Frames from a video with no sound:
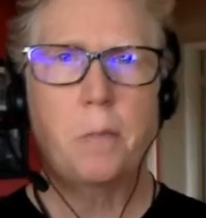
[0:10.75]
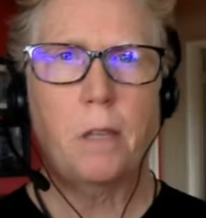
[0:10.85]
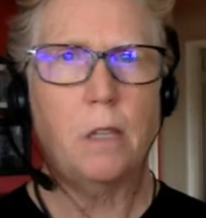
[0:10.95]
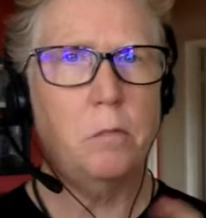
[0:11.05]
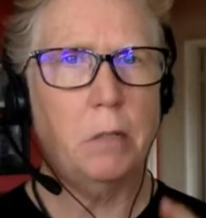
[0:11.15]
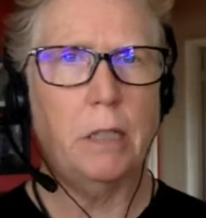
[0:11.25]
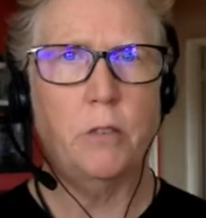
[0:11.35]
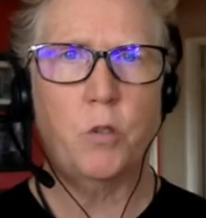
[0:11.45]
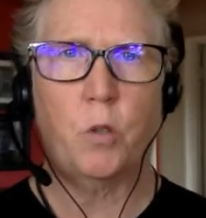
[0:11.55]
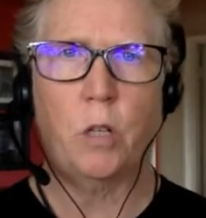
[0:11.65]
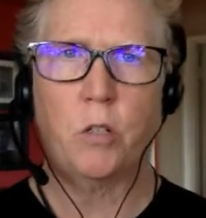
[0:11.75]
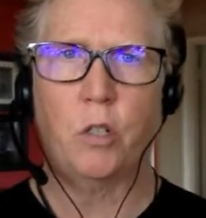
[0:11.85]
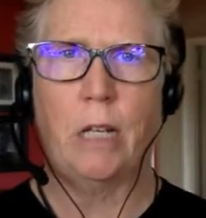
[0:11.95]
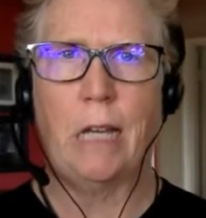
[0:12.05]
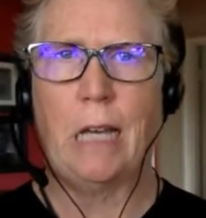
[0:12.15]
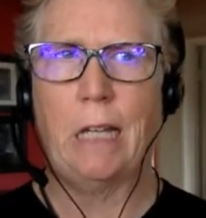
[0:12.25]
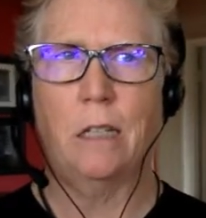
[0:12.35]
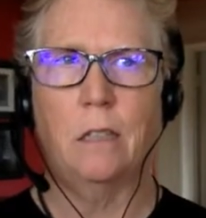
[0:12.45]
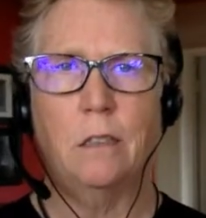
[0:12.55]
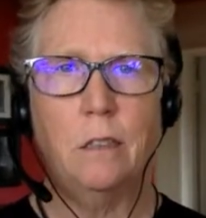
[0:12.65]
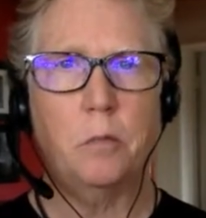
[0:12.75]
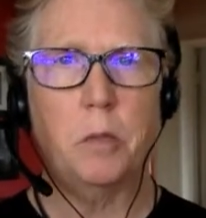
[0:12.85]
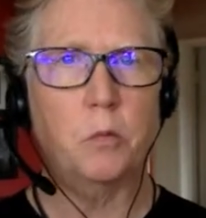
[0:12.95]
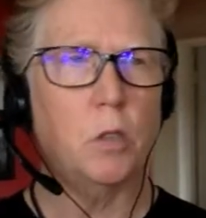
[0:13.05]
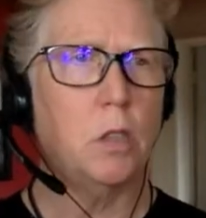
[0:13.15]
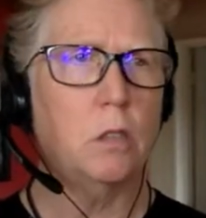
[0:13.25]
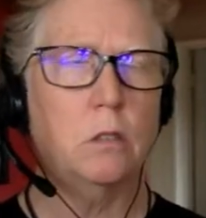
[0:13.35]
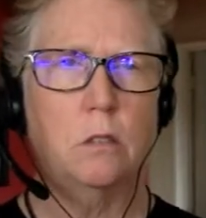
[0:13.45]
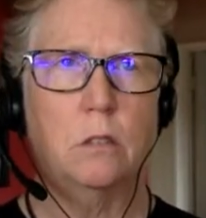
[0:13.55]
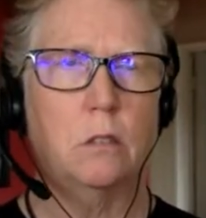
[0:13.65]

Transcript: in my instruction, I had it a little bit wrong